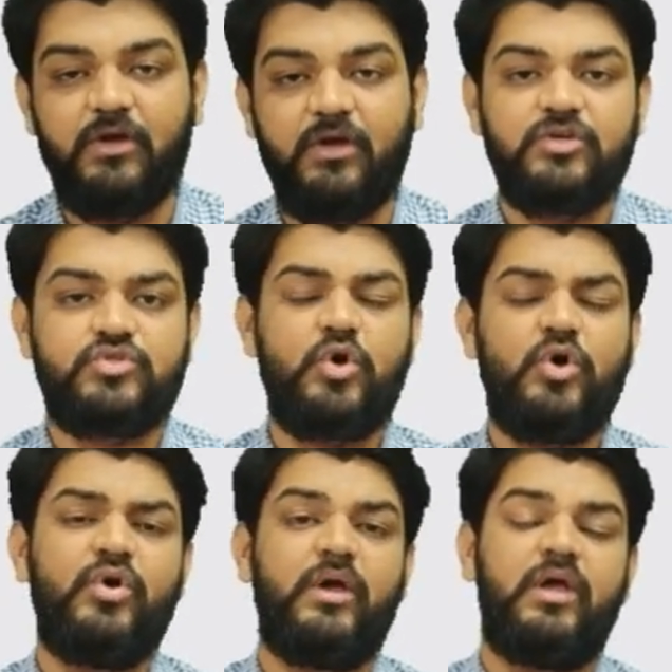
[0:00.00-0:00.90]

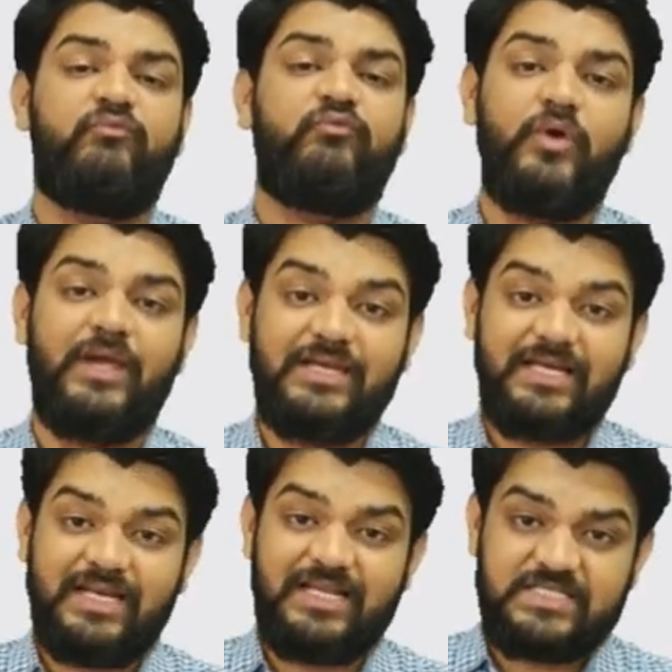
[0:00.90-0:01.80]
So, if you
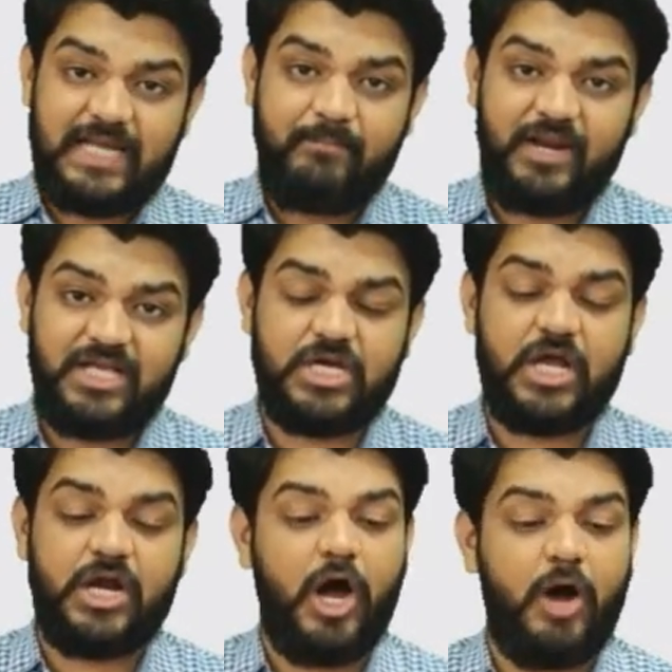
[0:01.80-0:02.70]
increase
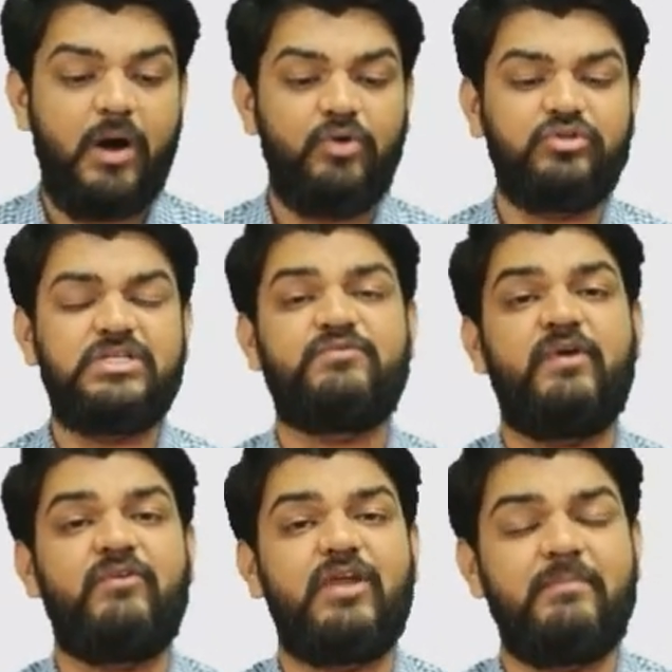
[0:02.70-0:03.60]
temperature above this
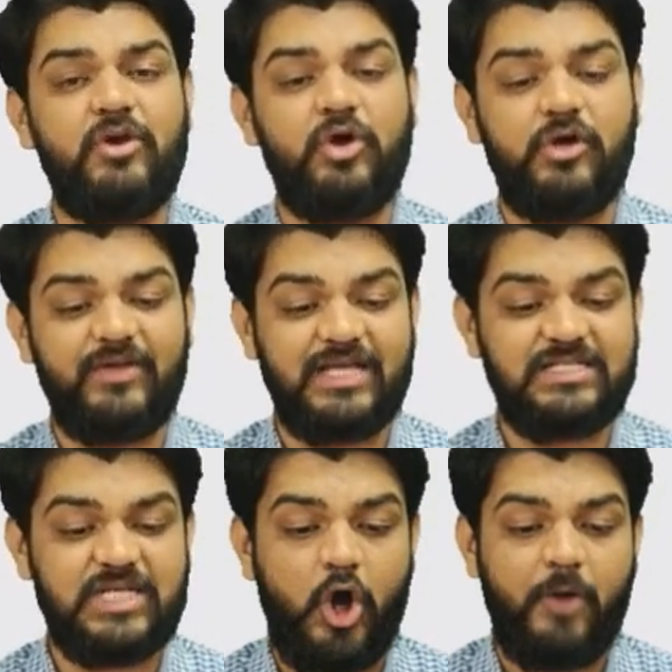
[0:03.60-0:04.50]
favorable, or we can
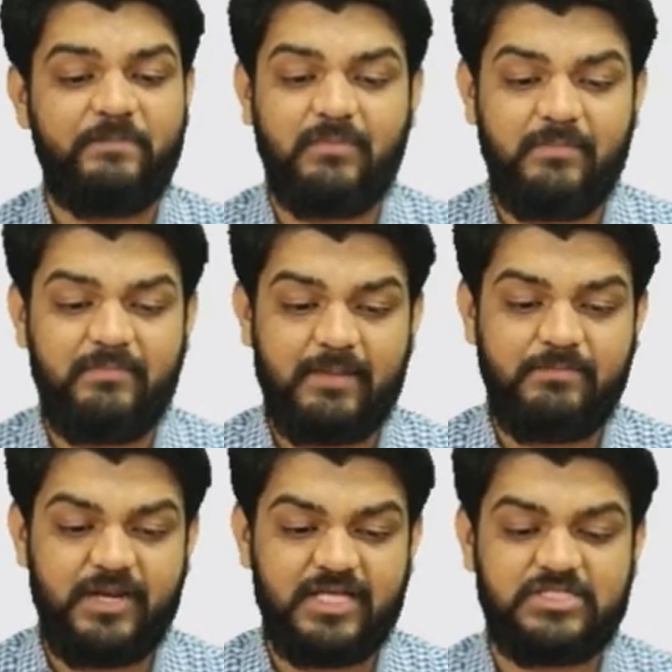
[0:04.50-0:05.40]
say optimum
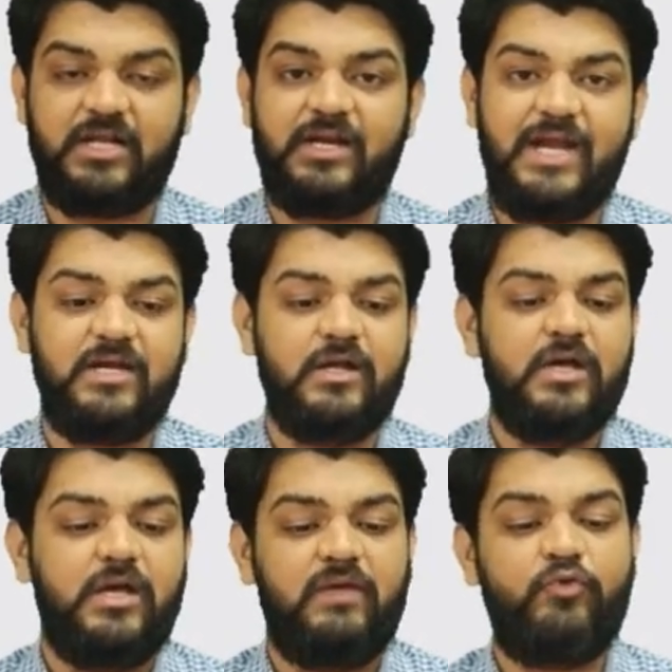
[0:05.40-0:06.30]
temperature, right?
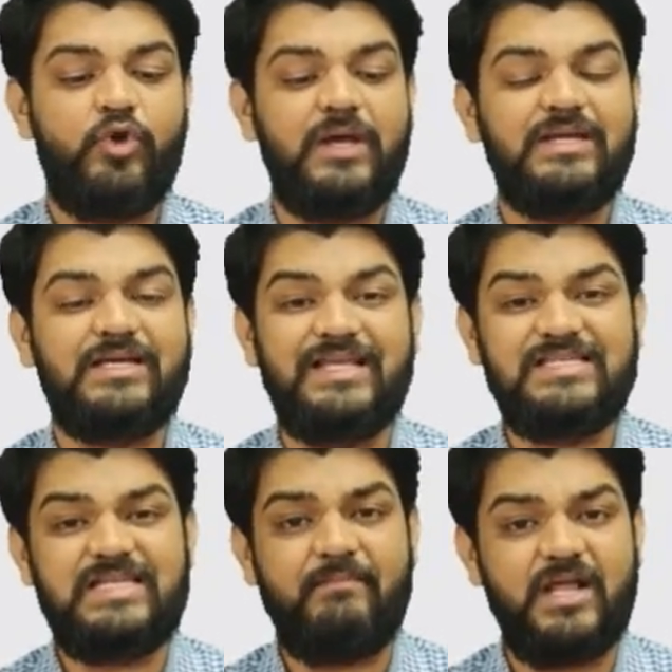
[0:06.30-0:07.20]
If you increase
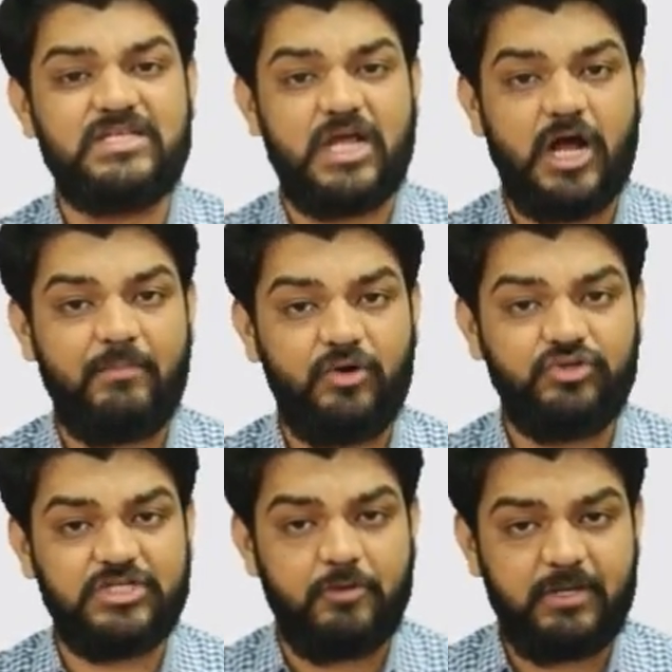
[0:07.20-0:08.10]
temperature above
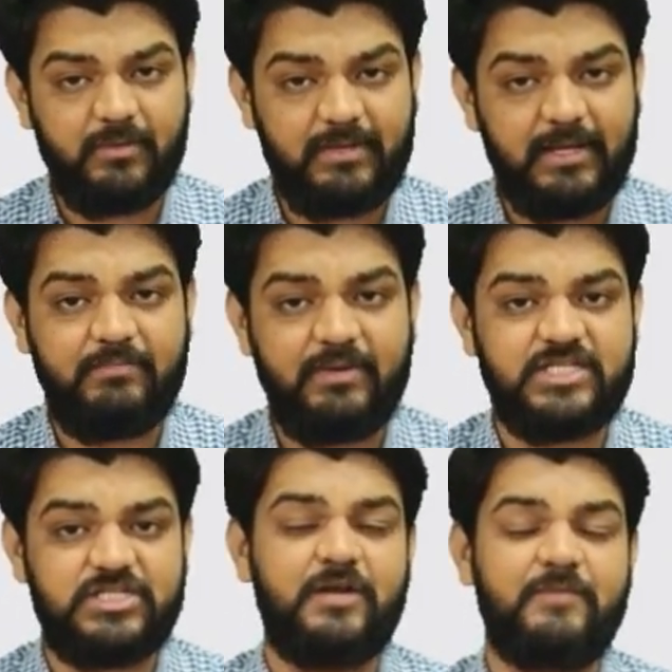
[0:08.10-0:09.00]
this optimum
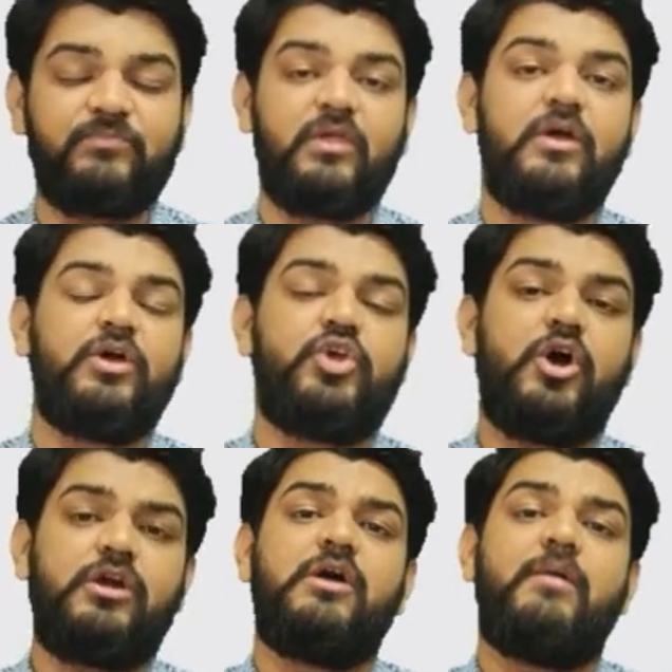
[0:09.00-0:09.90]
temperature,
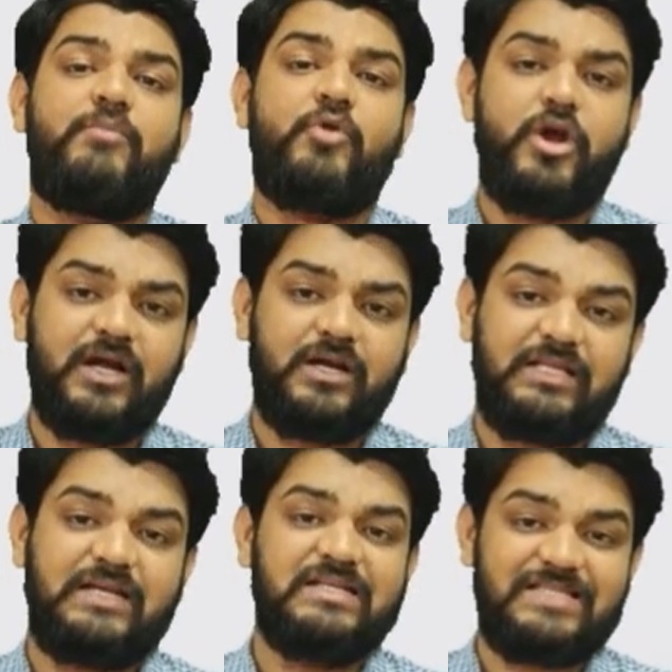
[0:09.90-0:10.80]
your product,
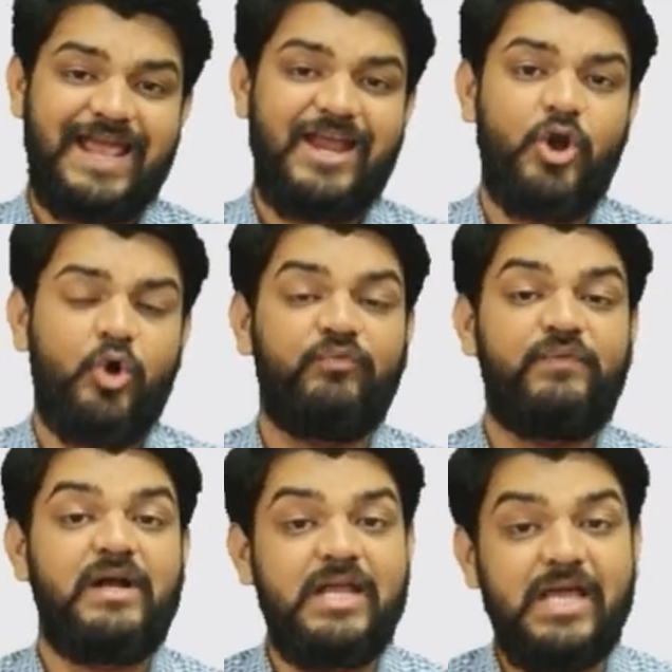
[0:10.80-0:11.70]
that is NO,
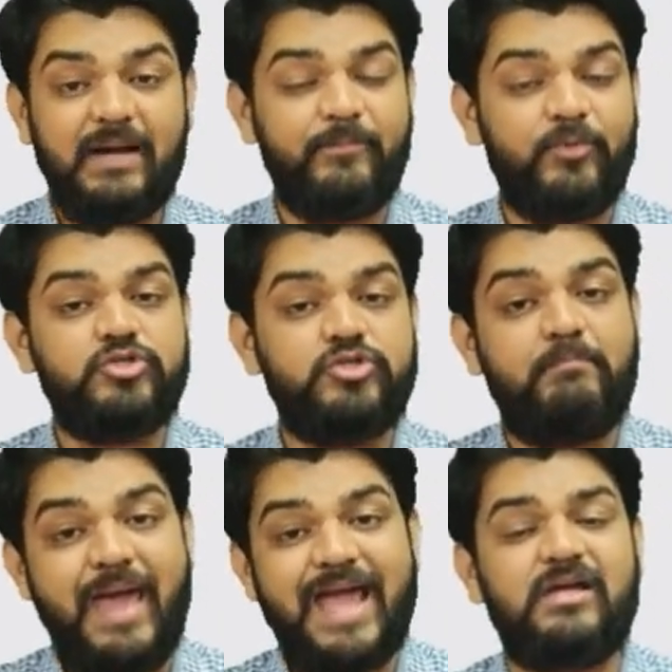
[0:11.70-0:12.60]
will decompose
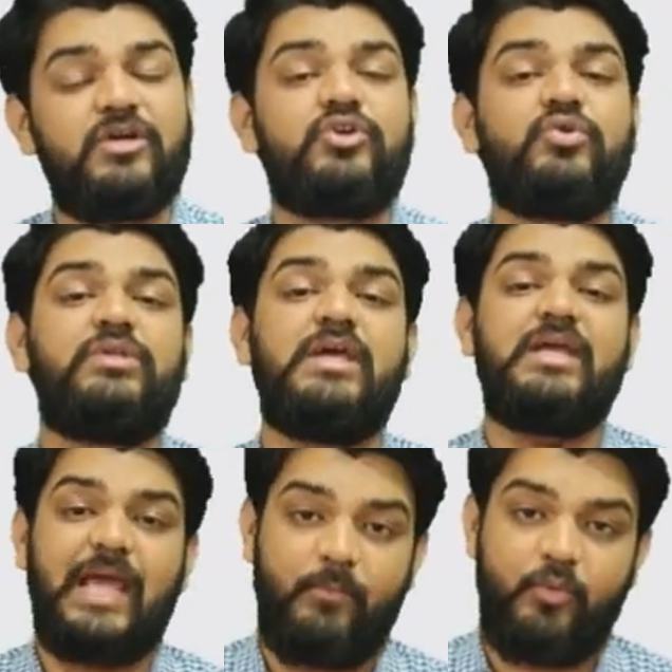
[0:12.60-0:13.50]
back to
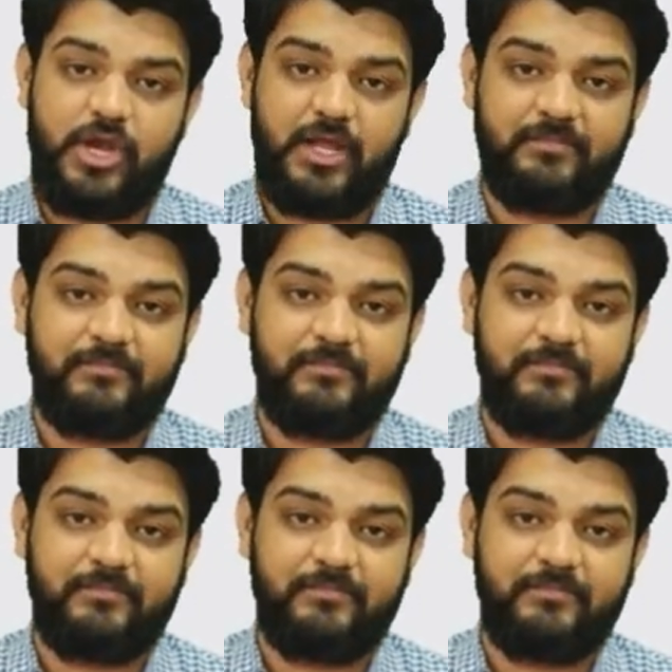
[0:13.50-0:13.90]
the ammonium.